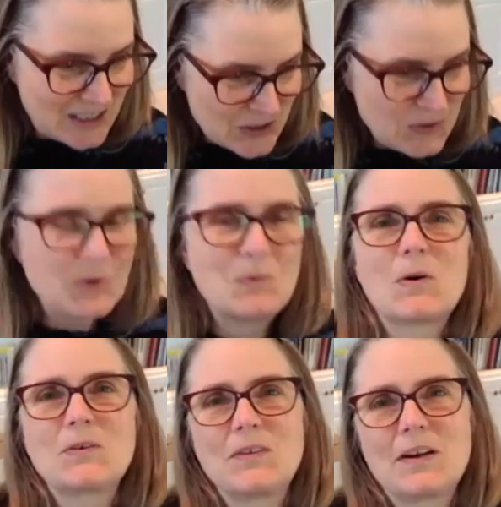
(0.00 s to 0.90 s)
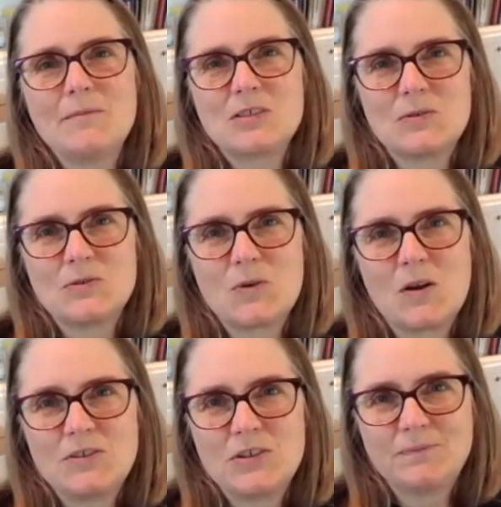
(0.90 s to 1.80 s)
to do the work that I'm so
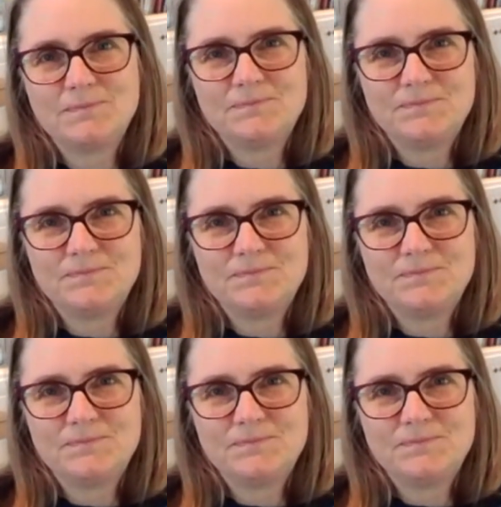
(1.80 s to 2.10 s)
drawn to.